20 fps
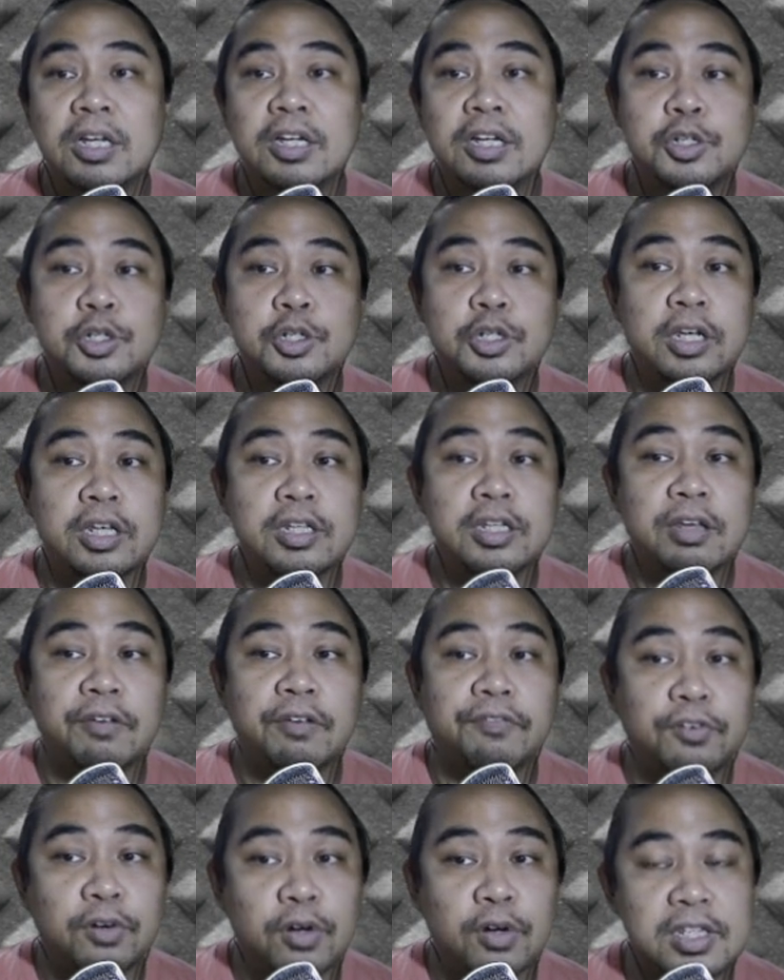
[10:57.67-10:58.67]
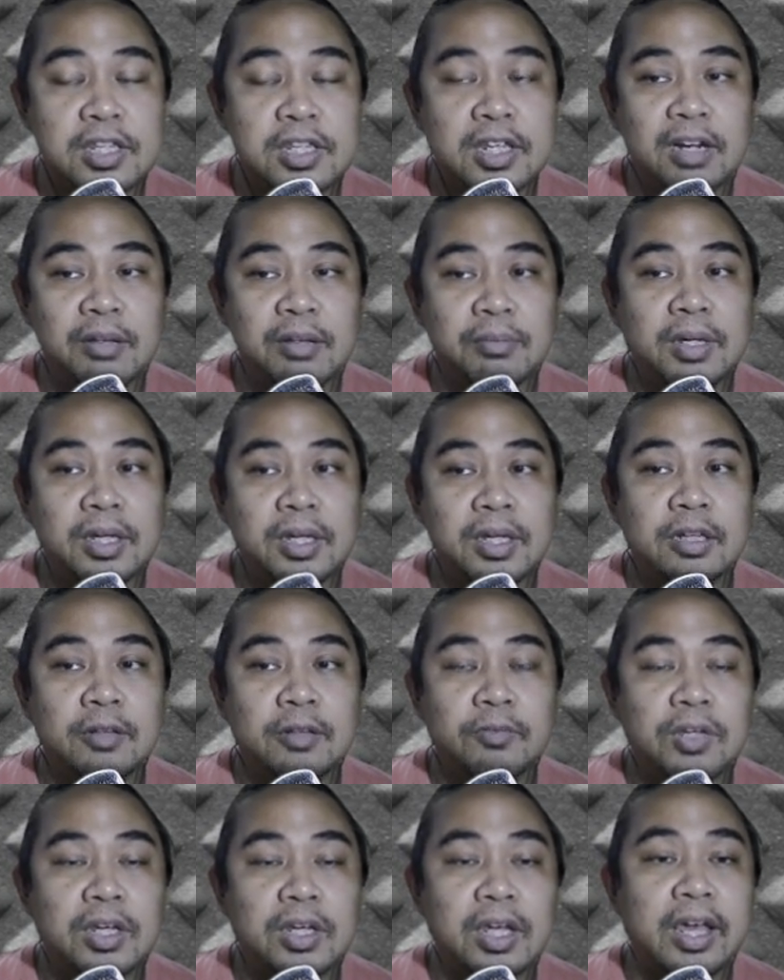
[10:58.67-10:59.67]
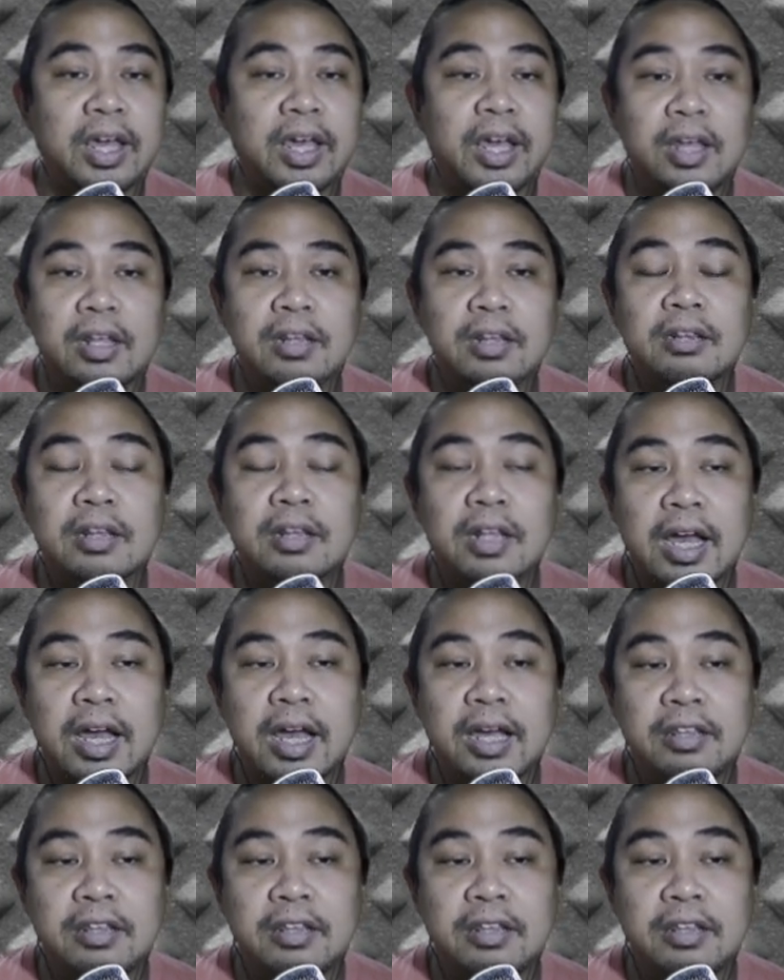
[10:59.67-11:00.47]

She is a frost element. And I